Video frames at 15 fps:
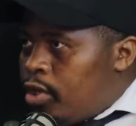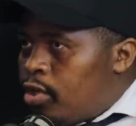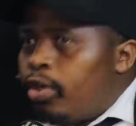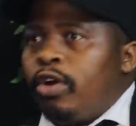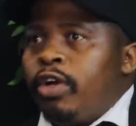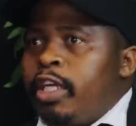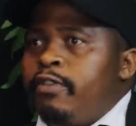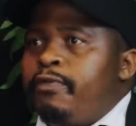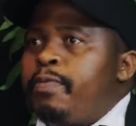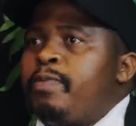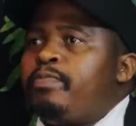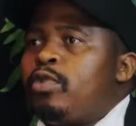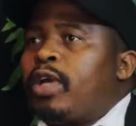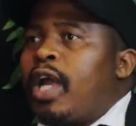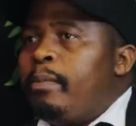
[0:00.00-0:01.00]
You know, if
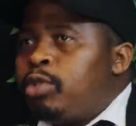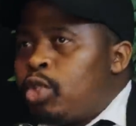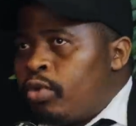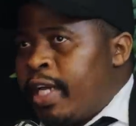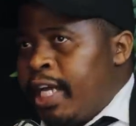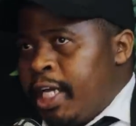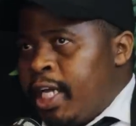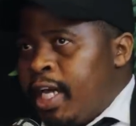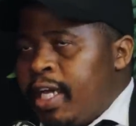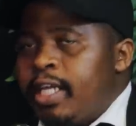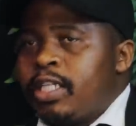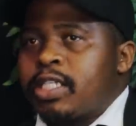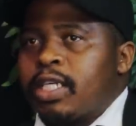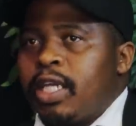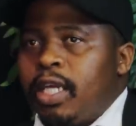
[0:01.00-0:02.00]
people come together
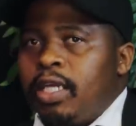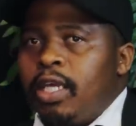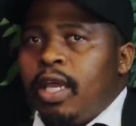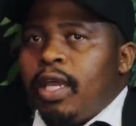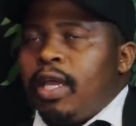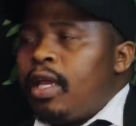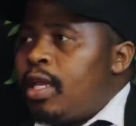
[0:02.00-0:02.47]
and say,